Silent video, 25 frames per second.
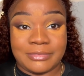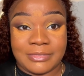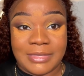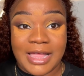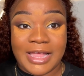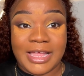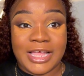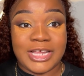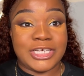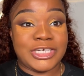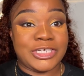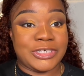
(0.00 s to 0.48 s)

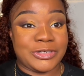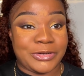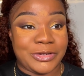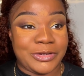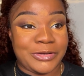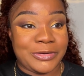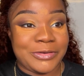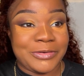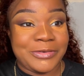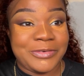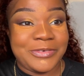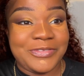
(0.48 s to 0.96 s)
I can show
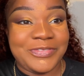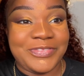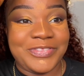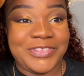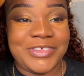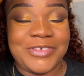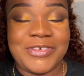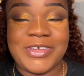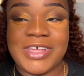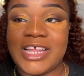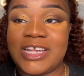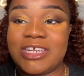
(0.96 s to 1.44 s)
you.
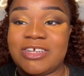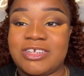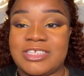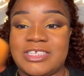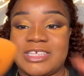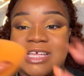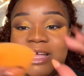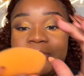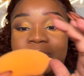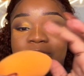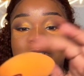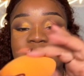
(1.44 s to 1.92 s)
You can
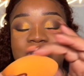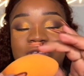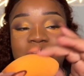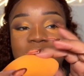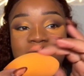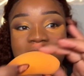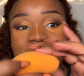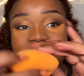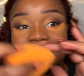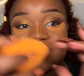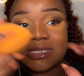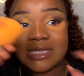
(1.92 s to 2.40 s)
just, I'm going to
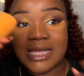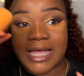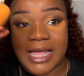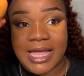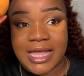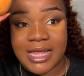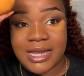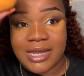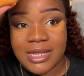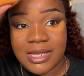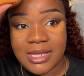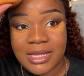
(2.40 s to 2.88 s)
use a
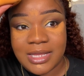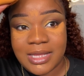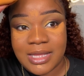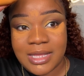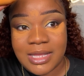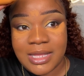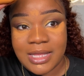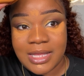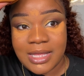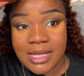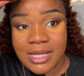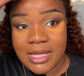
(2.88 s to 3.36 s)
side
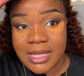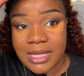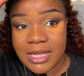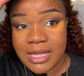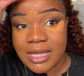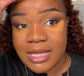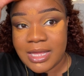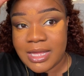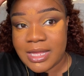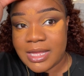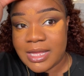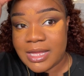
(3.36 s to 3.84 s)

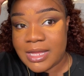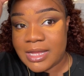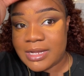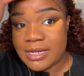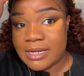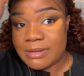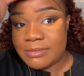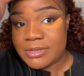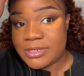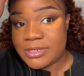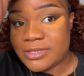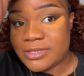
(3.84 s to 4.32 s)

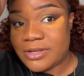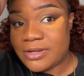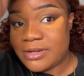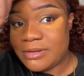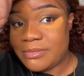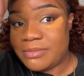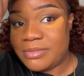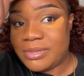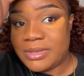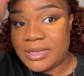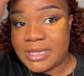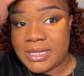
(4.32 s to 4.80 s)
and I'm going
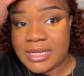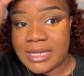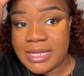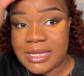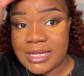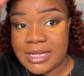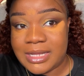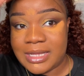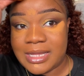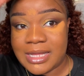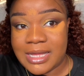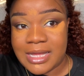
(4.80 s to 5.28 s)
to
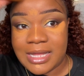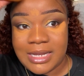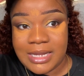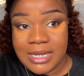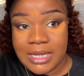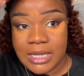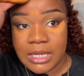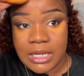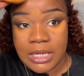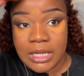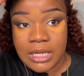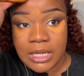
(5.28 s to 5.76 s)
blend that
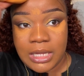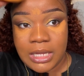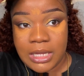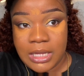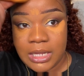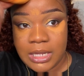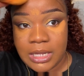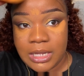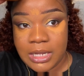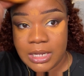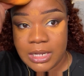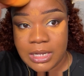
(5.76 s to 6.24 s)

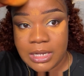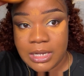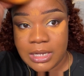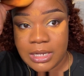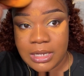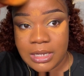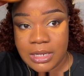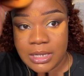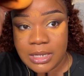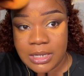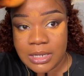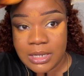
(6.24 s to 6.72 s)

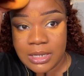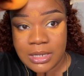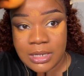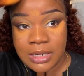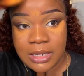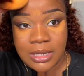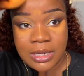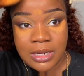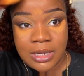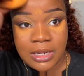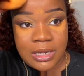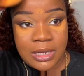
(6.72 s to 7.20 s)
in.
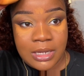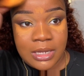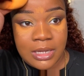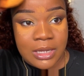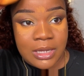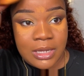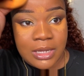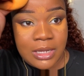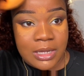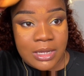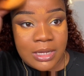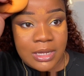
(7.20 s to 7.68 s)

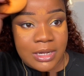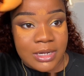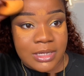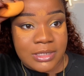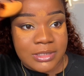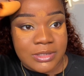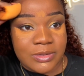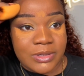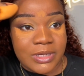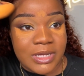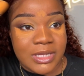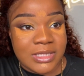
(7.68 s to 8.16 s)

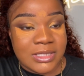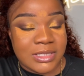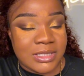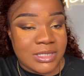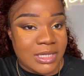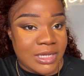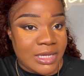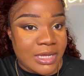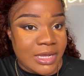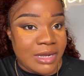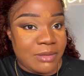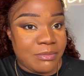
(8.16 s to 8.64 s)
As you can
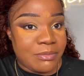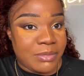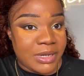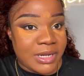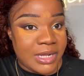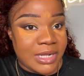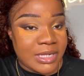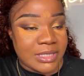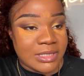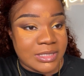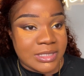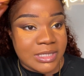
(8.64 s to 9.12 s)
see, it
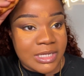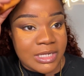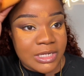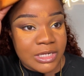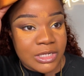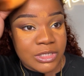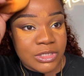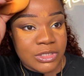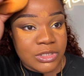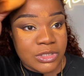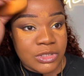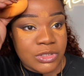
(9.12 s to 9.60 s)
blends
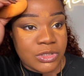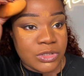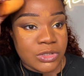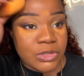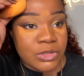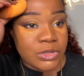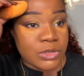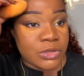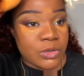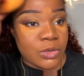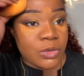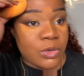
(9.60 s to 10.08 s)
in
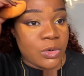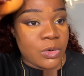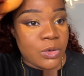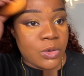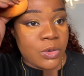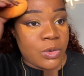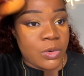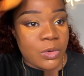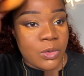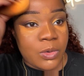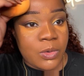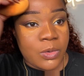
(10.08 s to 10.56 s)

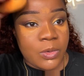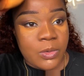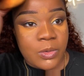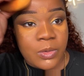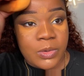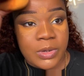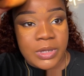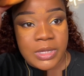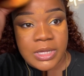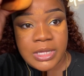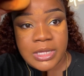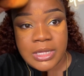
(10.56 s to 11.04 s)

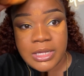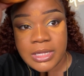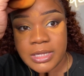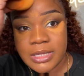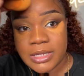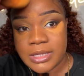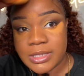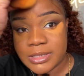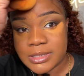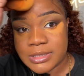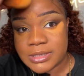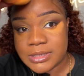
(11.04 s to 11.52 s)
so
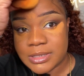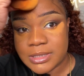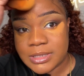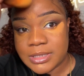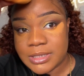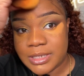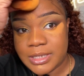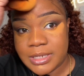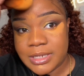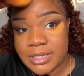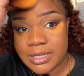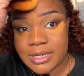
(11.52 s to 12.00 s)

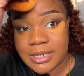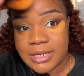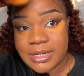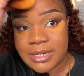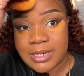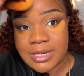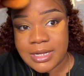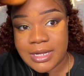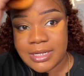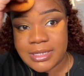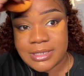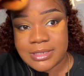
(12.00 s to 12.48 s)
easily and
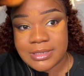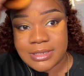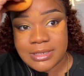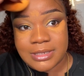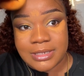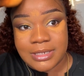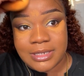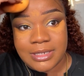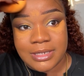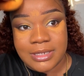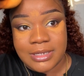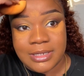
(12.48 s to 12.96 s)

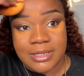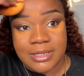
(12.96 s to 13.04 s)
nicely.